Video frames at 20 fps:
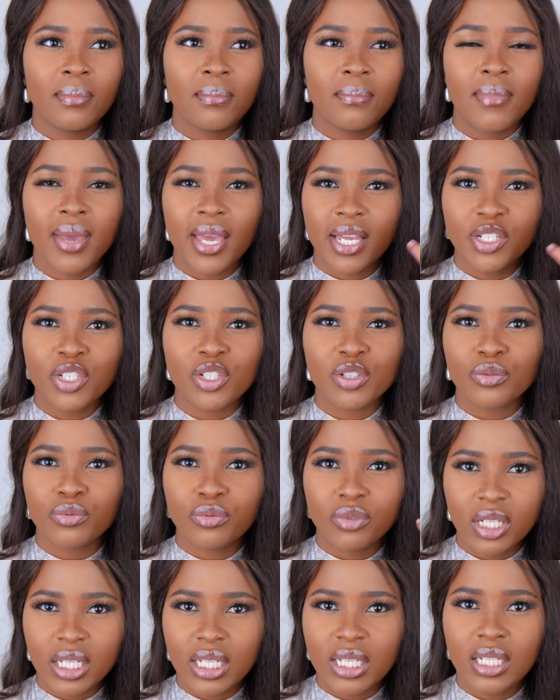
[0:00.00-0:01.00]

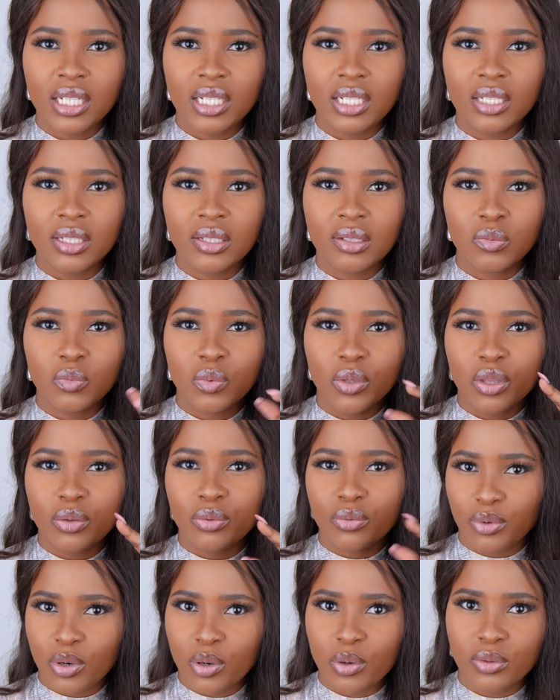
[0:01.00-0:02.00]
mandarin
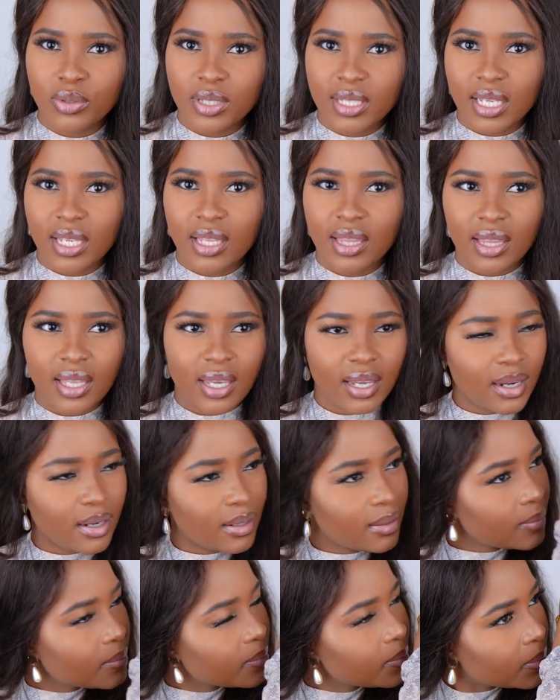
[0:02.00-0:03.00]
with rose in
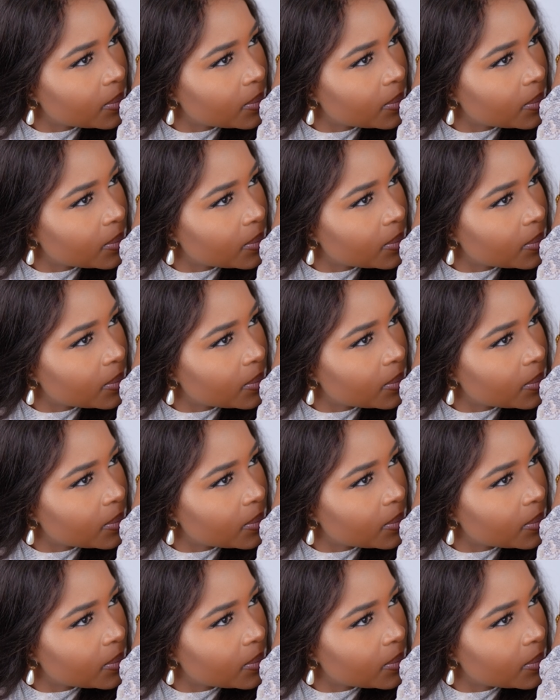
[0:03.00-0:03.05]
there,